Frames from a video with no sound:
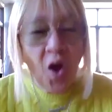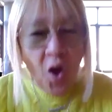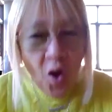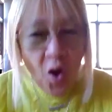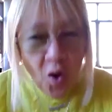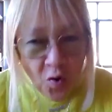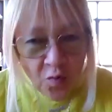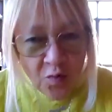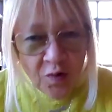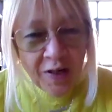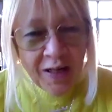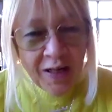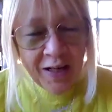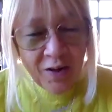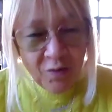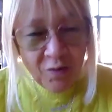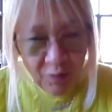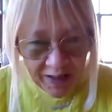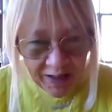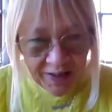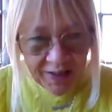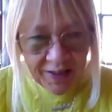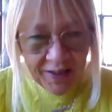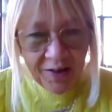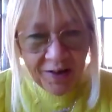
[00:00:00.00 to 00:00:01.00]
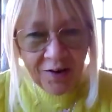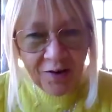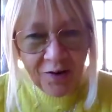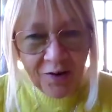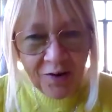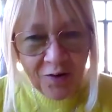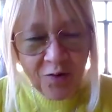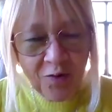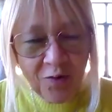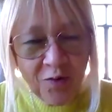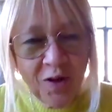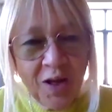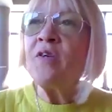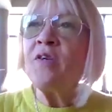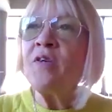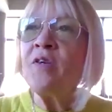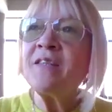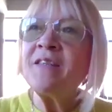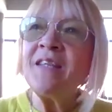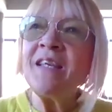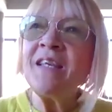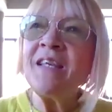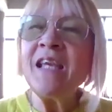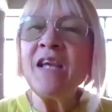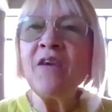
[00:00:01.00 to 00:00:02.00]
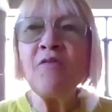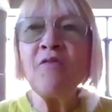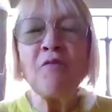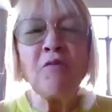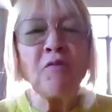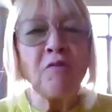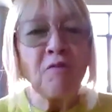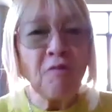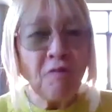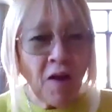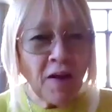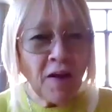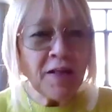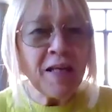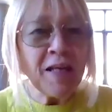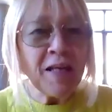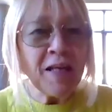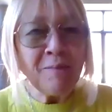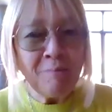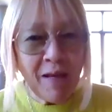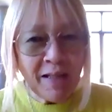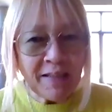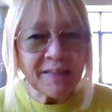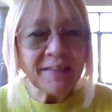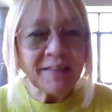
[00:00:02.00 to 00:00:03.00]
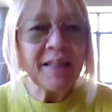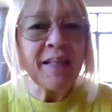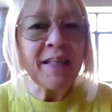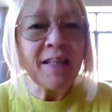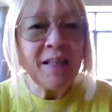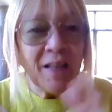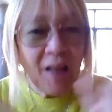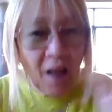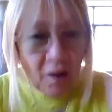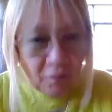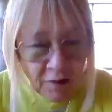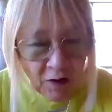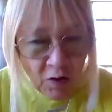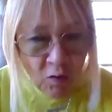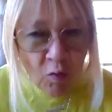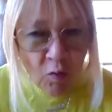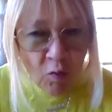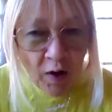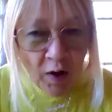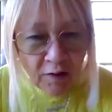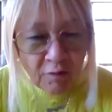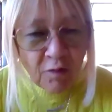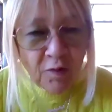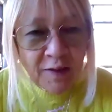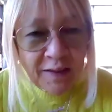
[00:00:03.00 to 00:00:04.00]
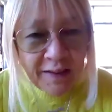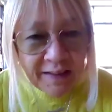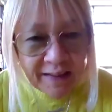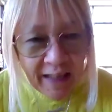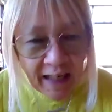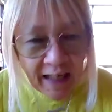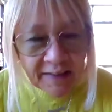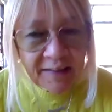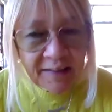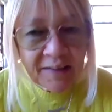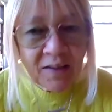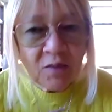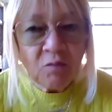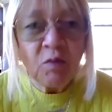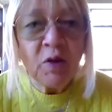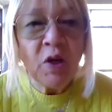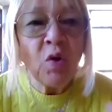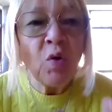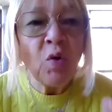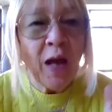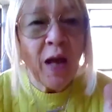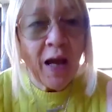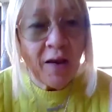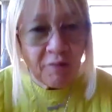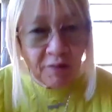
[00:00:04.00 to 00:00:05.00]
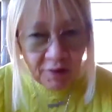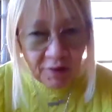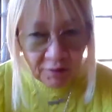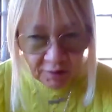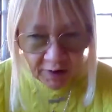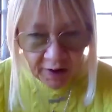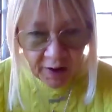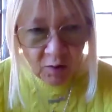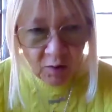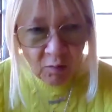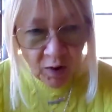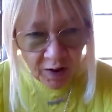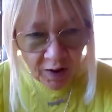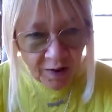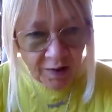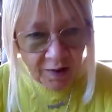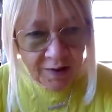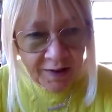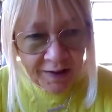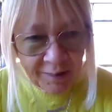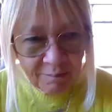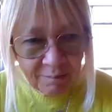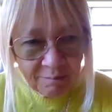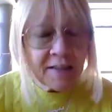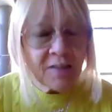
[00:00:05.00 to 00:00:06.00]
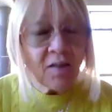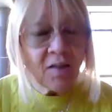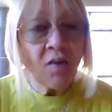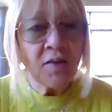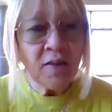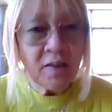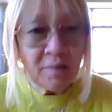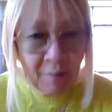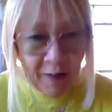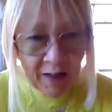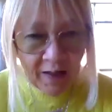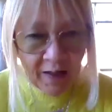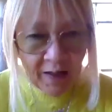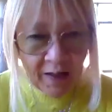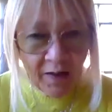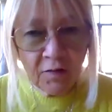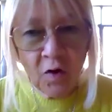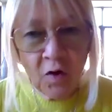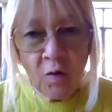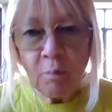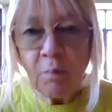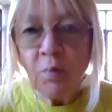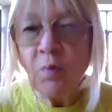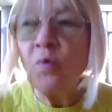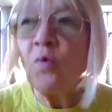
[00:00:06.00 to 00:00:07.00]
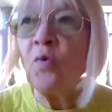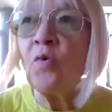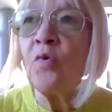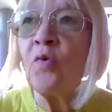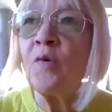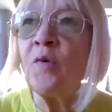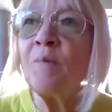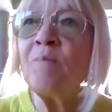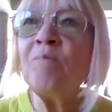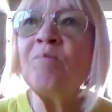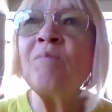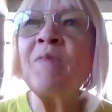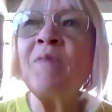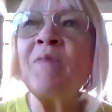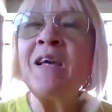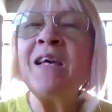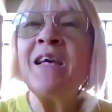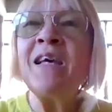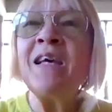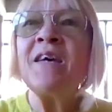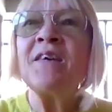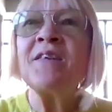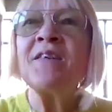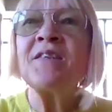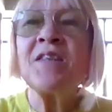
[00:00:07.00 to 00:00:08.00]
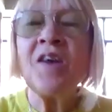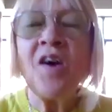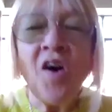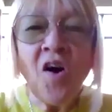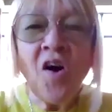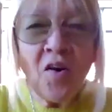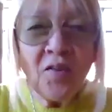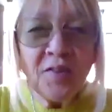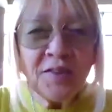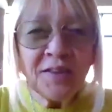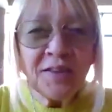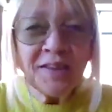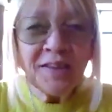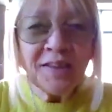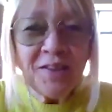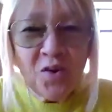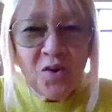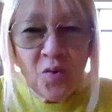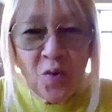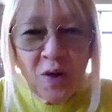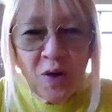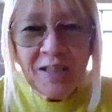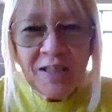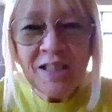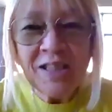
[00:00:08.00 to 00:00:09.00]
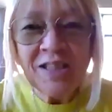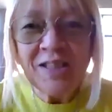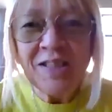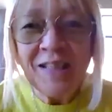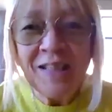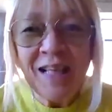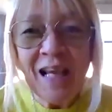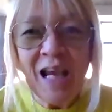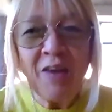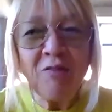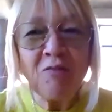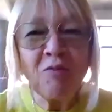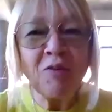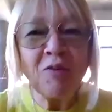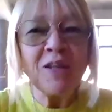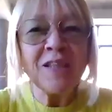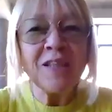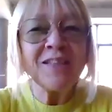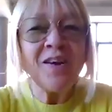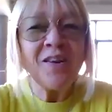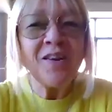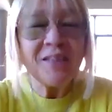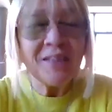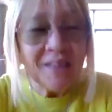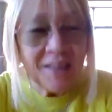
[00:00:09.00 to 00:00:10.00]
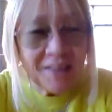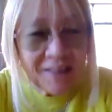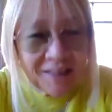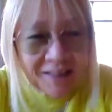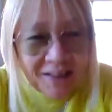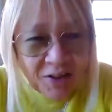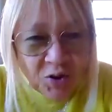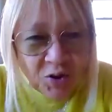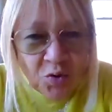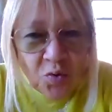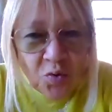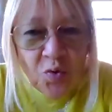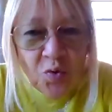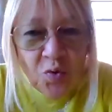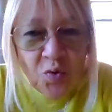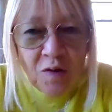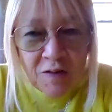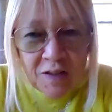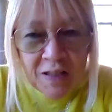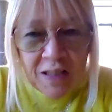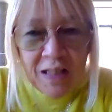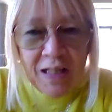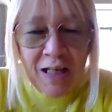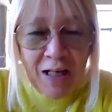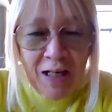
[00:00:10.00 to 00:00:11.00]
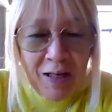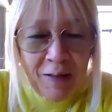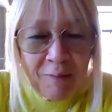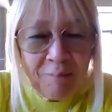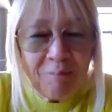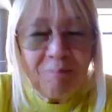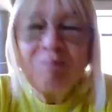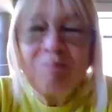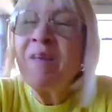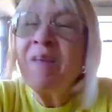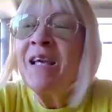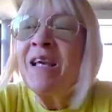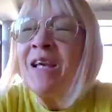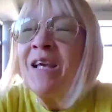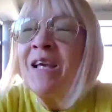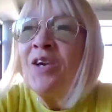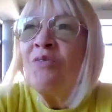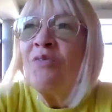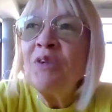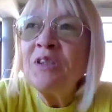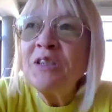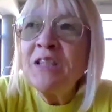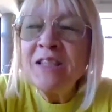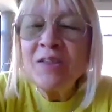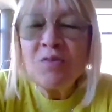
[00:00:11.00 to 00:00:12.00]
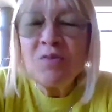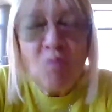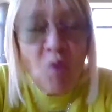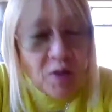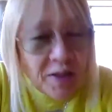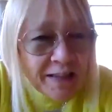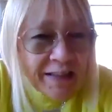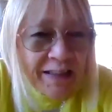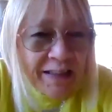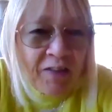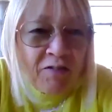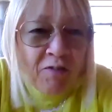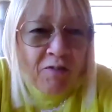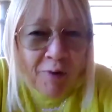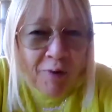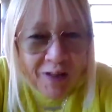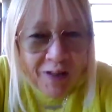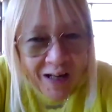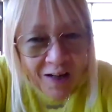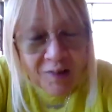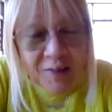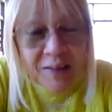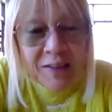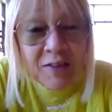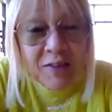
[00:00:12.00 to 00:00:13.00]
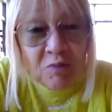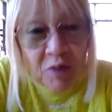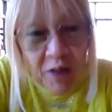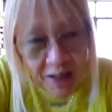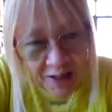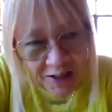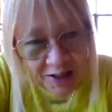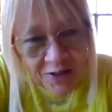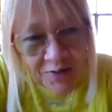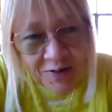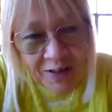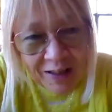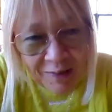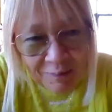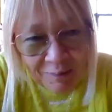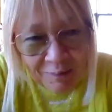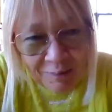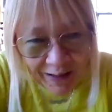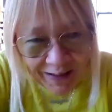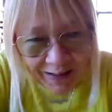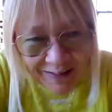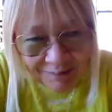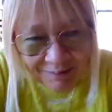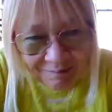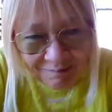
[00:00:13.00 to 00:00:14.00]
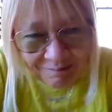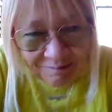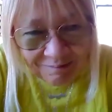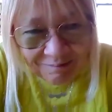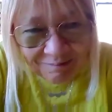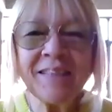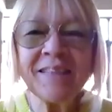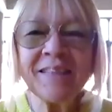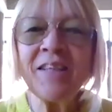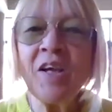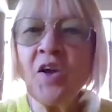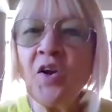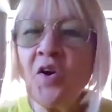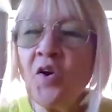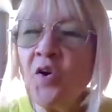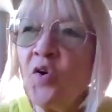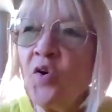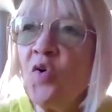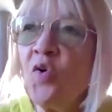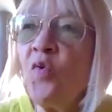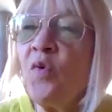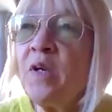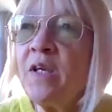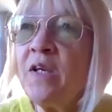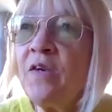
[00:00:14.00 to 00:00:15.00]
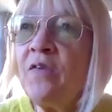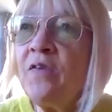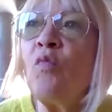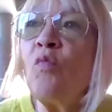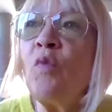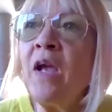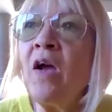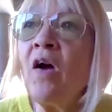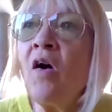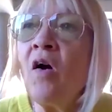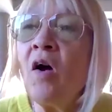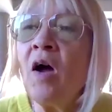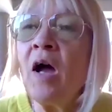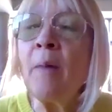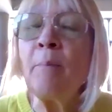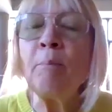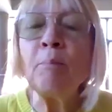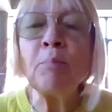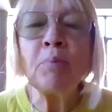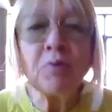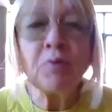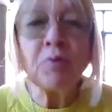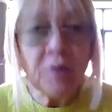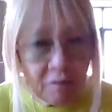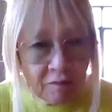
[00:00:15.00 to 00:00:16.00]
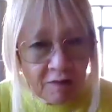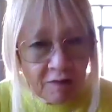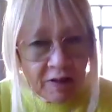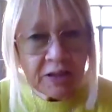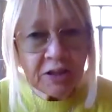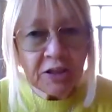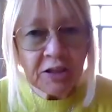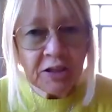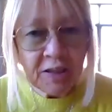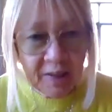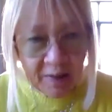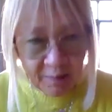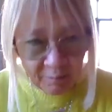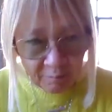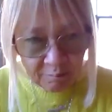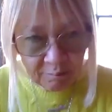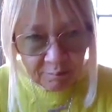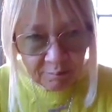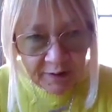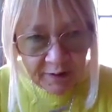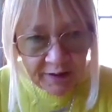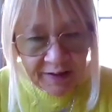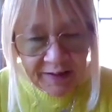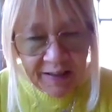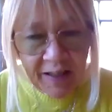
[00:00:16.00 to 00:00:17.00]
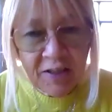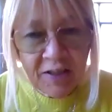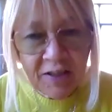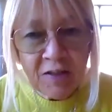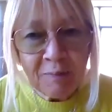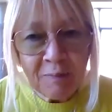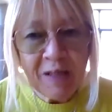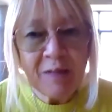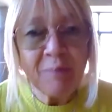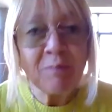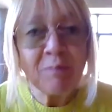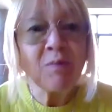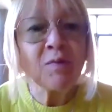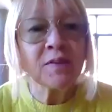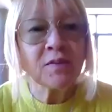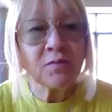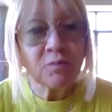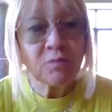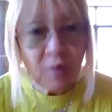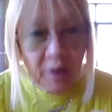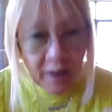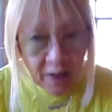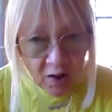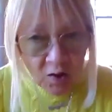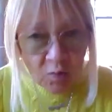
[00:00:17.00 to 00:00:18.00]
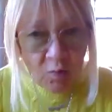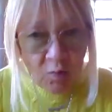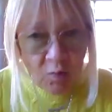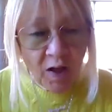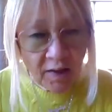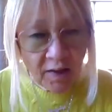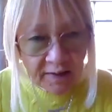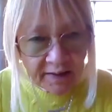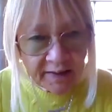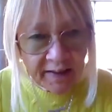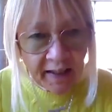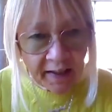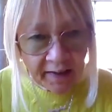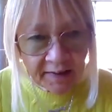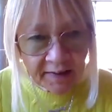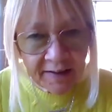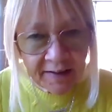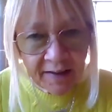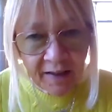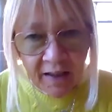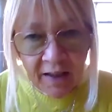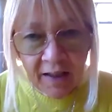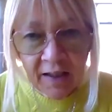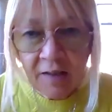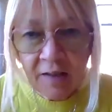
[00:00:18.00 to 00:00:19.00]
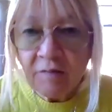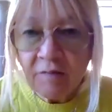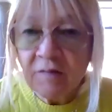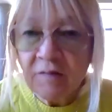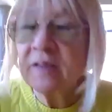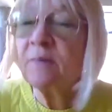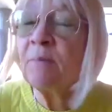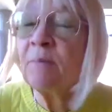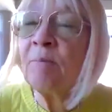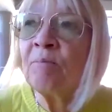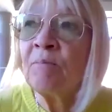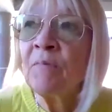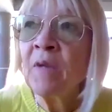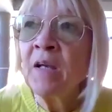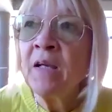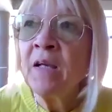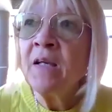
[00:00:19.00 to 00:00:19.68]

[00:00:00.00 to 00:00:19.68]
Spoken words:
the only window onto the funny, messy, loving, wonderful sex that we all have in the real world. I started Make Love Not Porn to answer the question that everyone has asked since the dawn of time, which is, what is everybody else really doing in bed? And so we are a privileged glimpse into people's real world sex lives.